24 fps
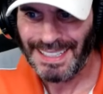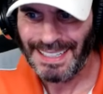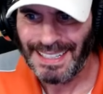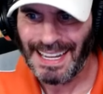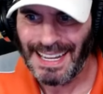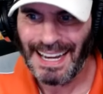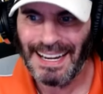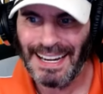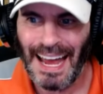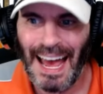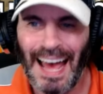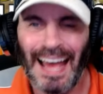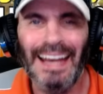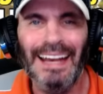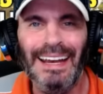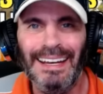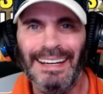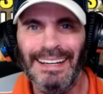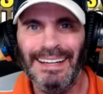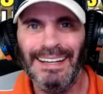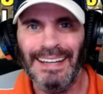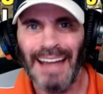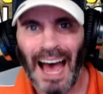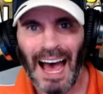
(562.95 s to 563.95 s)
Cannot
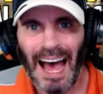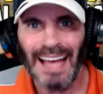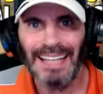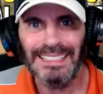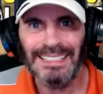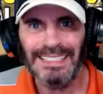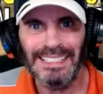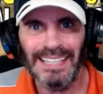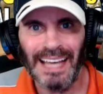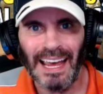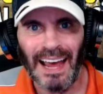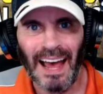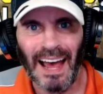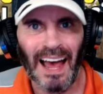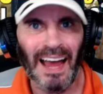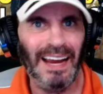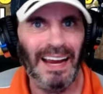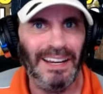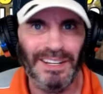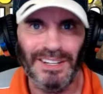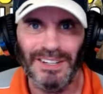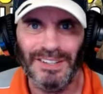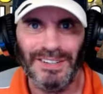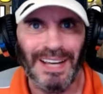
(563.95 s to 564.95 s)
not say hi
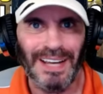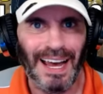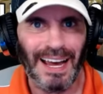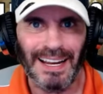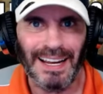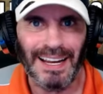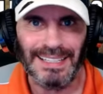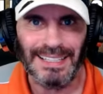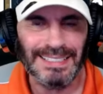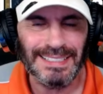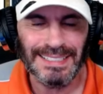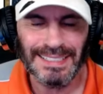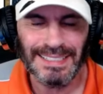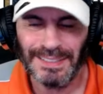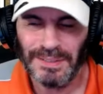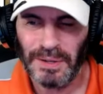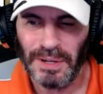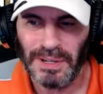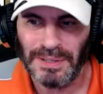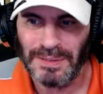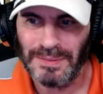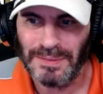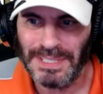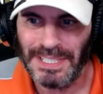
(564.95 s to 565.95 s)
to you guys.
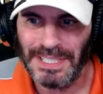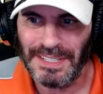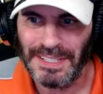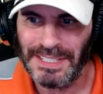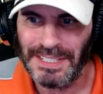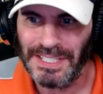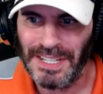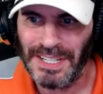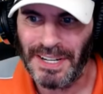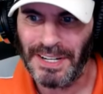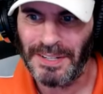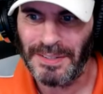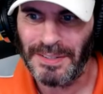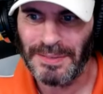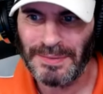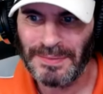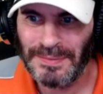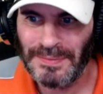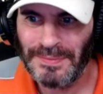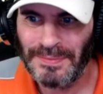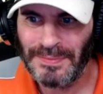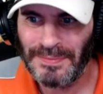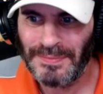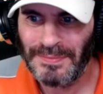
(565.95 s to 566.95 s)
Welcome to the show.
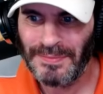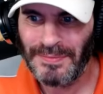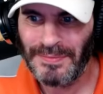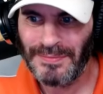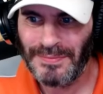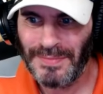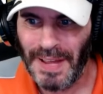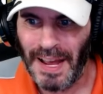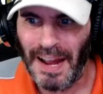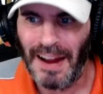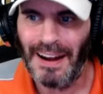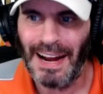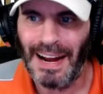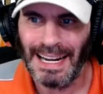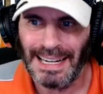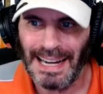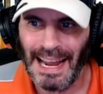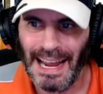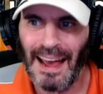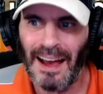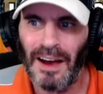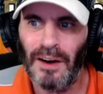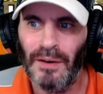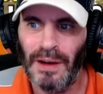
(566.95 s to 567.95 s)
All right,
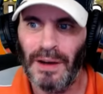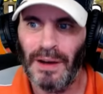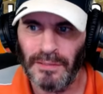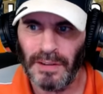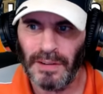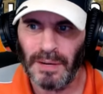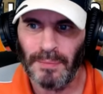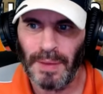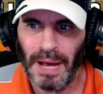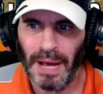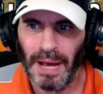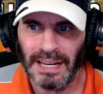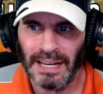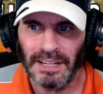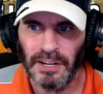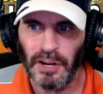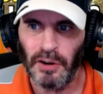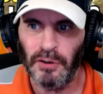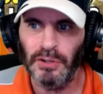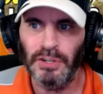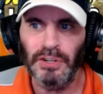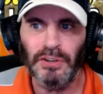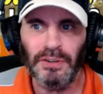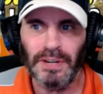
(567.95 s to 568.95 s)
now everybody.
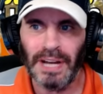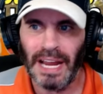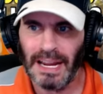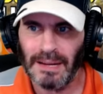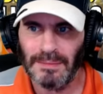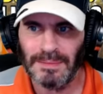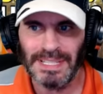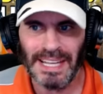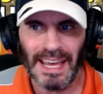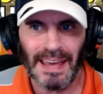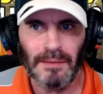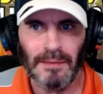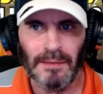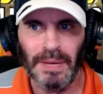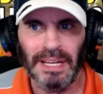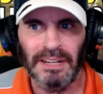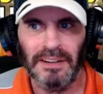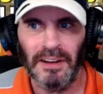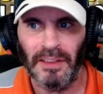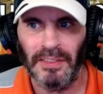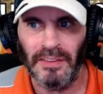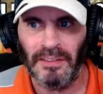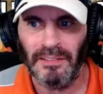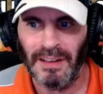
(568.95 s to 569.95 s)
No new names came in
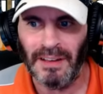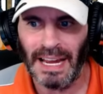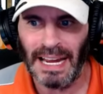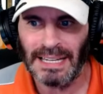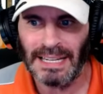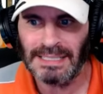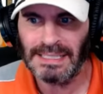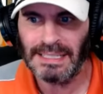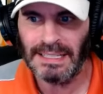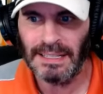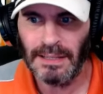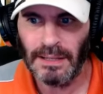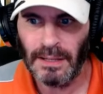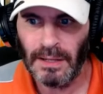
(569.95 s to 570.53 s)
on the last.